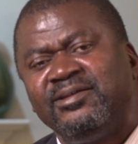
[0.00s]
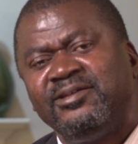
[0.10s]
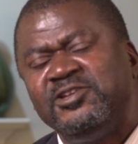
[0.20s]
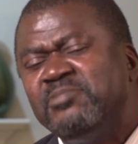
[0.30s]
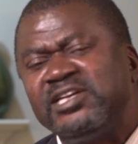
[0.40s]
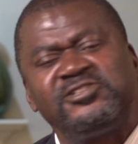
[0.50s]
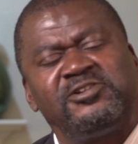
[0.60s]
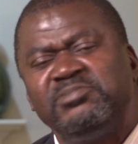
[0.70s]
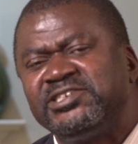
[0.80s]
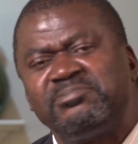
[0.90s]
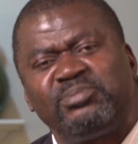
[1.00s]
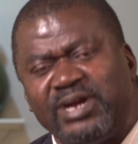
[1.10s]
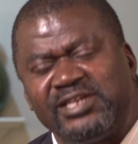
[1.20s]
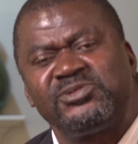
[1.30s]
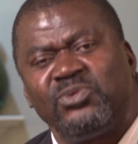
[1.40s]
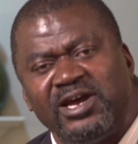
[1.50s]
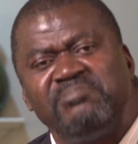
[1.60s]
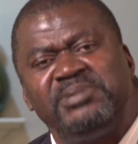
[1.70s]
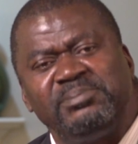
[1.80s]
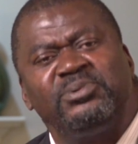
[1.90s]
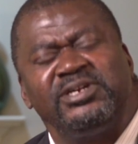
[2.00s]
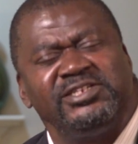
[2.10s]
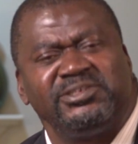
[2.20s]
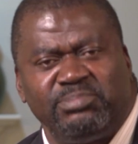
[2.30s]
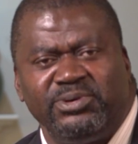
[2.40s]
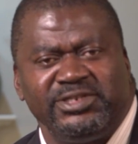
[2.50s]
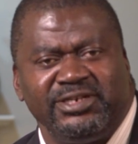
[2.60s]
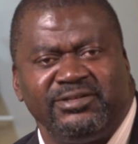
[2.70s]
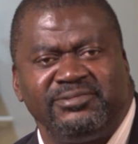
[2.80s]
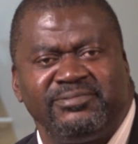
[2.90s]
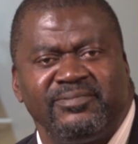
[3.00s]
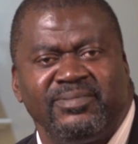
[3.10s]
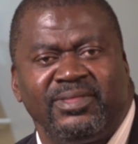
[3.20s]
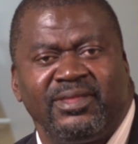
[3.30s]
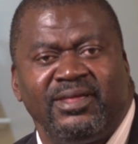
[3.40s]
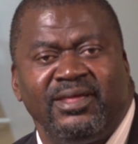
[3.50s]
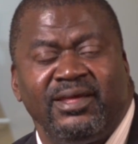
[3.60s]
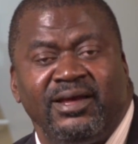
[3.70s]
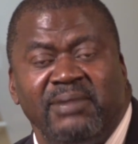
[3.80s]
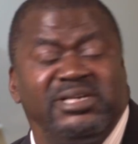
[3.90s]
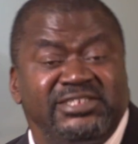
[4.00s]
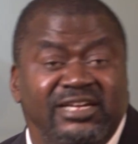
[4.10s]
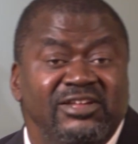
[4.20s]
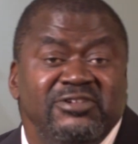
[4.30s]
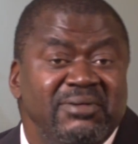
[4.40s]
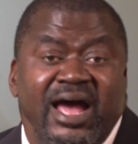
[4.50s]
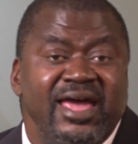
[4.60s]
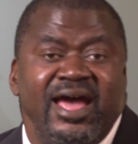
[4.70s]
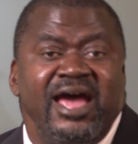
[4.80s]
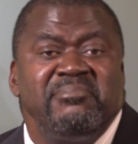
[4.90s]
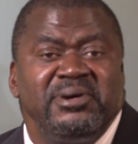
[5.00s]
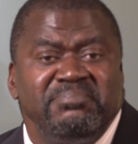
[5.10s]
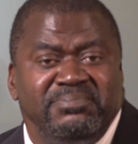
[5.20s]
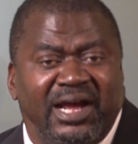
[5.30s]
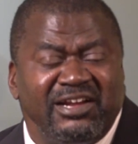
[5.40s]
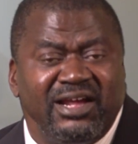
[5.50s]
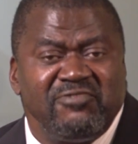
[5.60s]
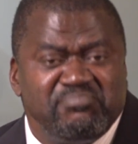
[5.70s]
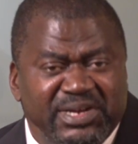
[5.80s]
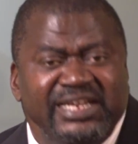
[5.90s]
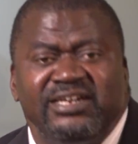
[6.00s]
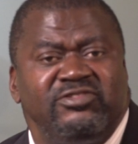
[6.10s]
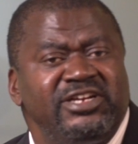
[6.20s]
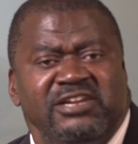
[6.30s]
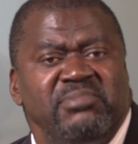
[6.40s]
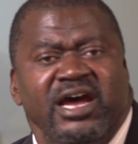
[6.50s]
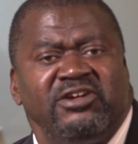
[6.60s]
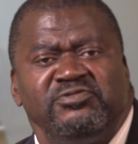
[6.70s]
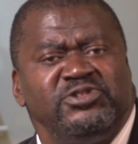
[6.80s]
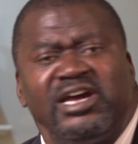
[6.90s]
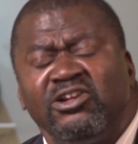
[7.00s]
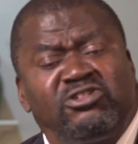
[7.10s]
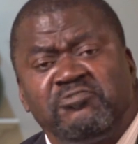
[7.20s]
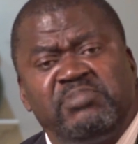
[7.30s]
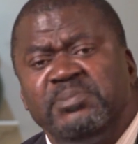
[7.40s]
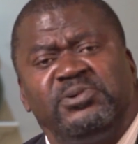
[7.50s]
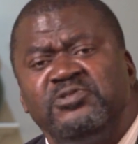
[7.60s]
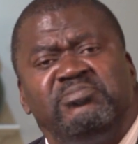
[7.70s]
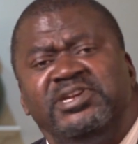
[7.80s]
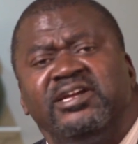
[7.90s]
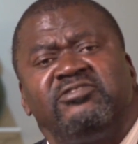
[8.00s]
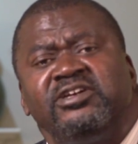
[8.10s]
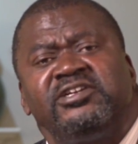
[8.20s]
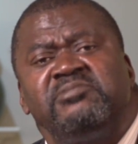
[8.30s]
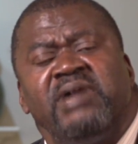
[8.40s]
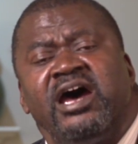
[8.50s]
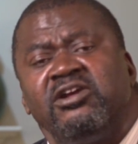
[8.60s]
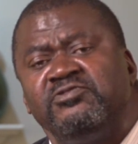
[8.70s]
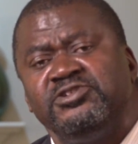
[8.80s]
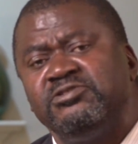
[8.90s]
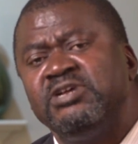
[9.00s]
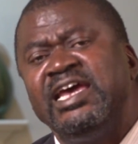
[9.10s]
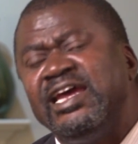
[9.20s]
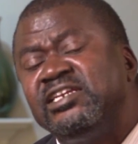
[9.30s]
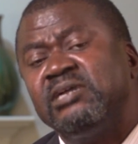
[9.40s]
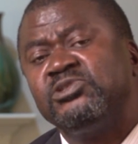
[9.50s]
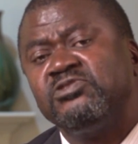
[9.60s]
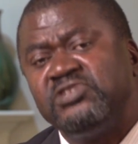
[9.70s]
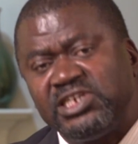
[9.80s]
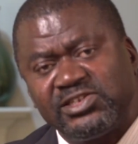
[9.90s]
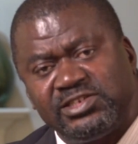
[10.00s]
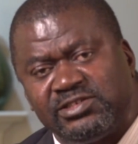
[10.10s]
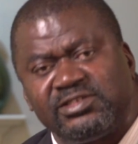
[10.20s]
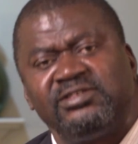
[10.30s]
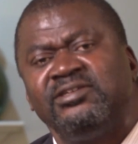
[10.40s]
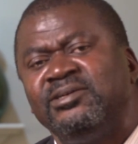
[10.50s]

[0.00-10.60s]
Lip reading: You must not be surprised why people are disappointed. I must tell you, I've been a great admirer of you. A lot of people have been a great admirer of you in terms of justice,